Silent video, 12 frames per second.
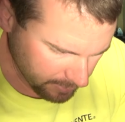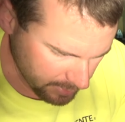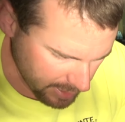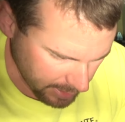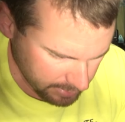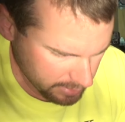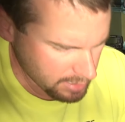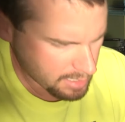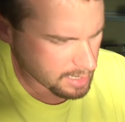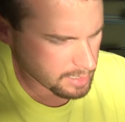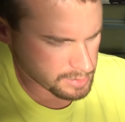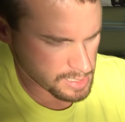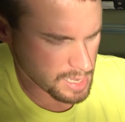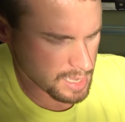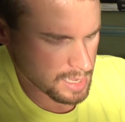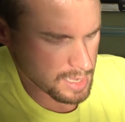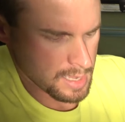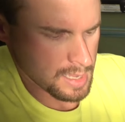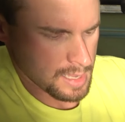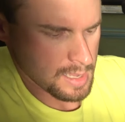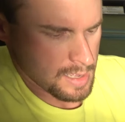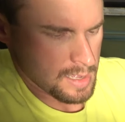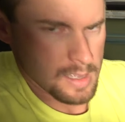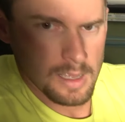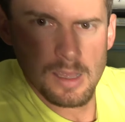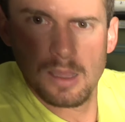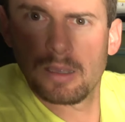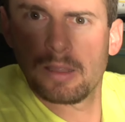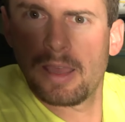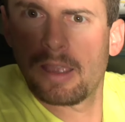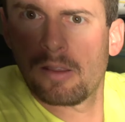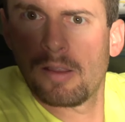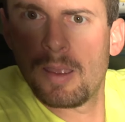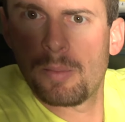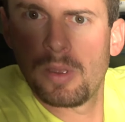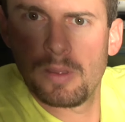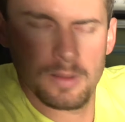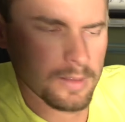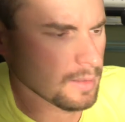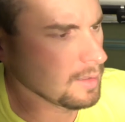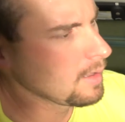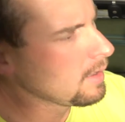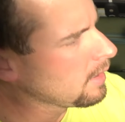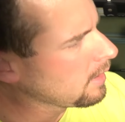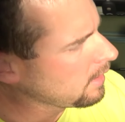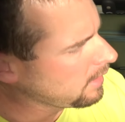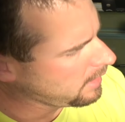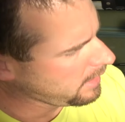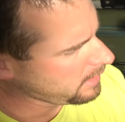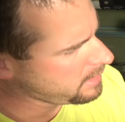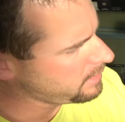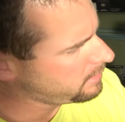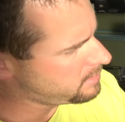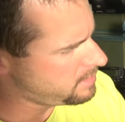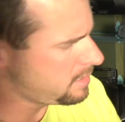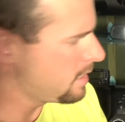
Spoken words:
the XDS. Look at that grip. That thing is in